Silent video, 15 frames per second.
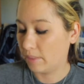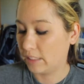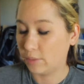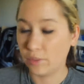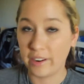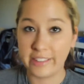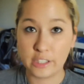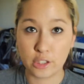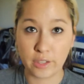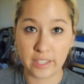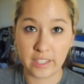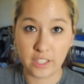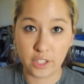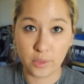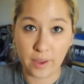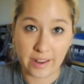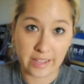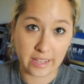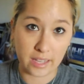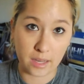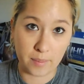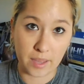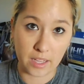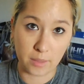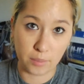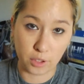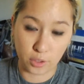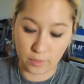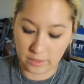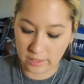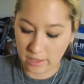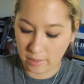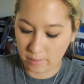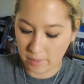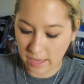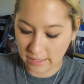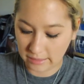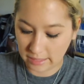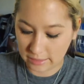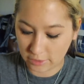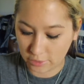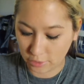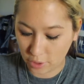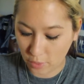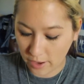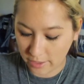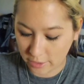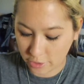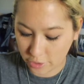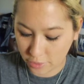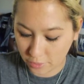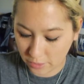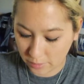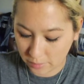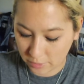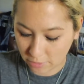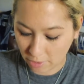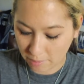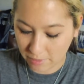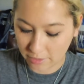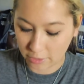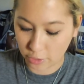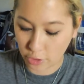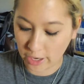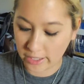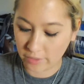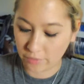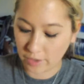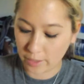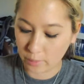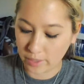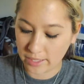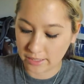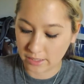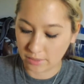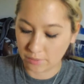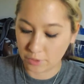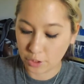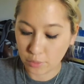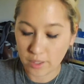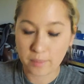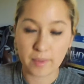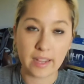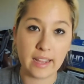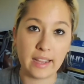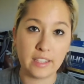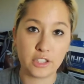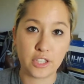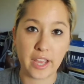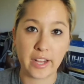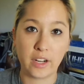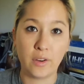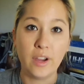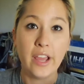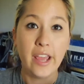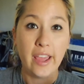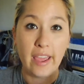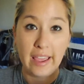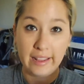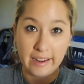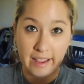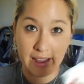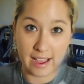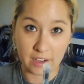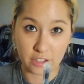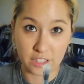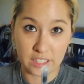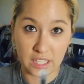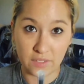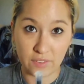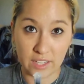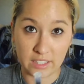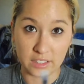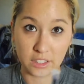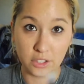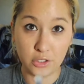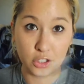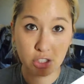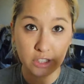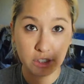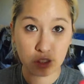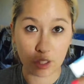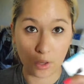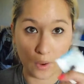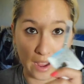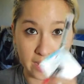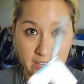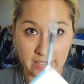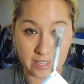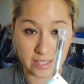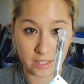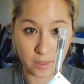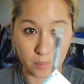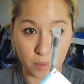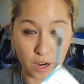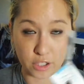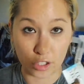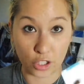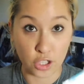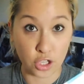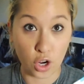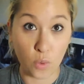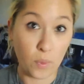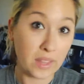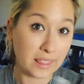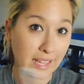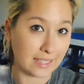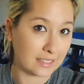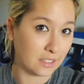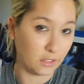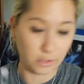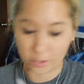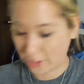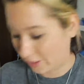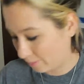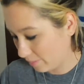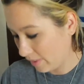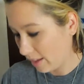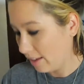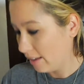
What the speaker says: It's very tricky to do any kind of makeup look with them unless you know how to do them. So I've been trying to find ways of doing my eyeshadow, and I actually did find a solution, so I needed the brush to go with that solution.